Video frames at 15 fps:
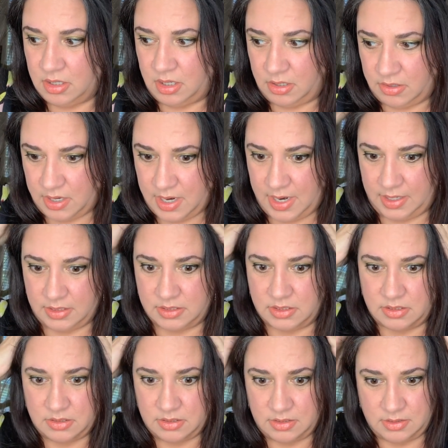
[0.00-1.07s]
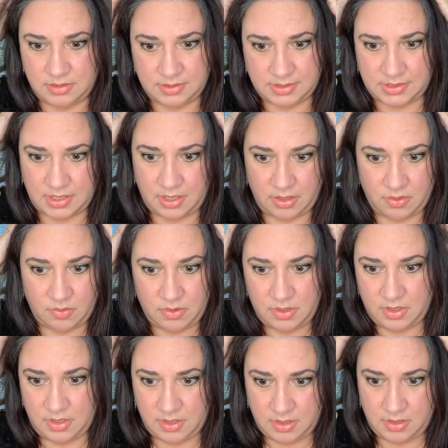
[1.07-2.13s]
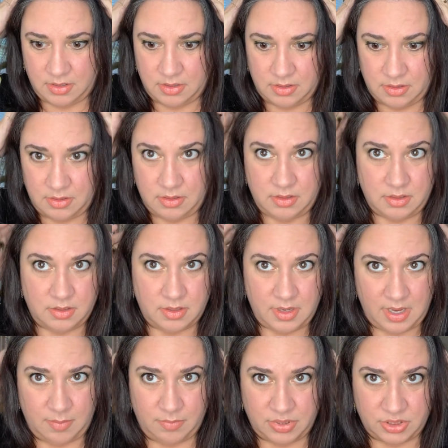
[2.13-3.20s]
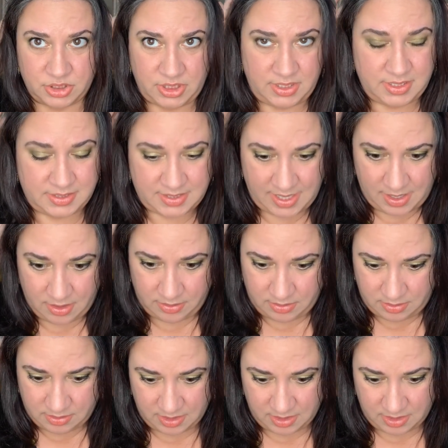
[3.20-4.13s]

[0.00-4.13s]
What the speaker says: All right, so I'm pushing it down.